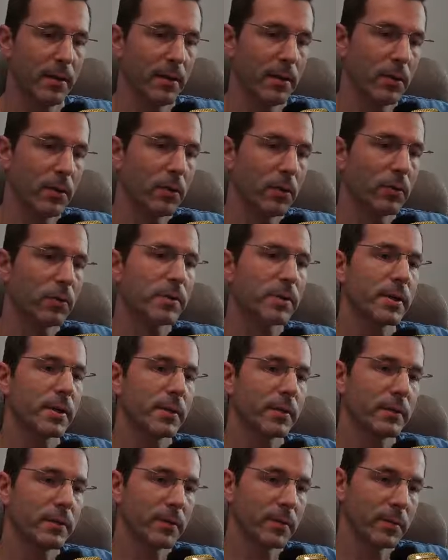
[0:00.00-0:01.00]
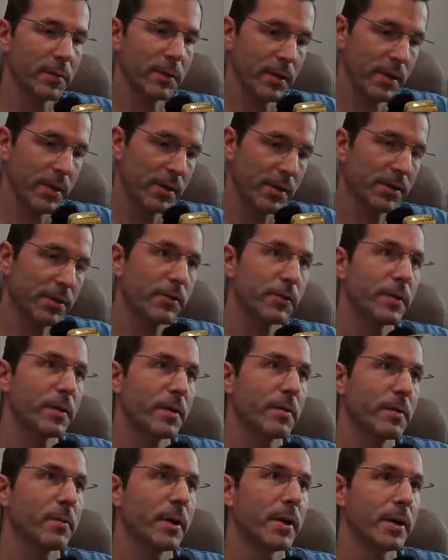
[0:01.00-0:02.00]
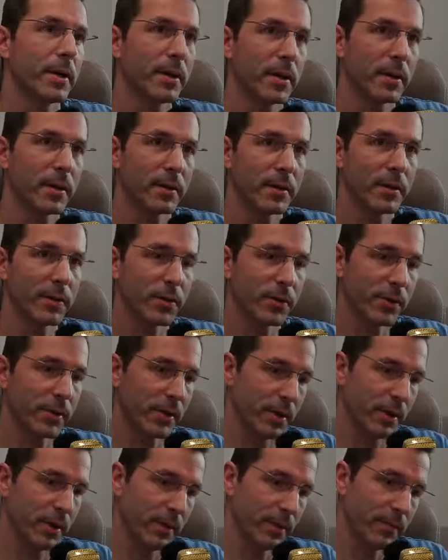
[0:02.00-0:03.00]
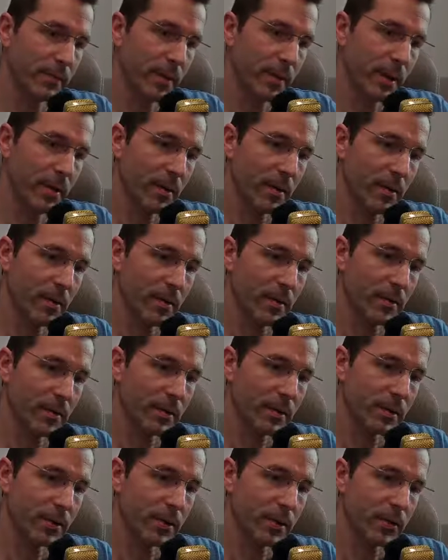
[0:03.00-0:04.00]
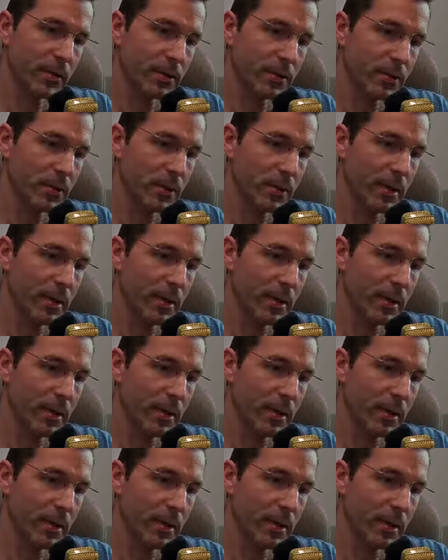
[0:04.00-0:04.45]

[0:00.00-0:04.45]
a cosine from the history by this search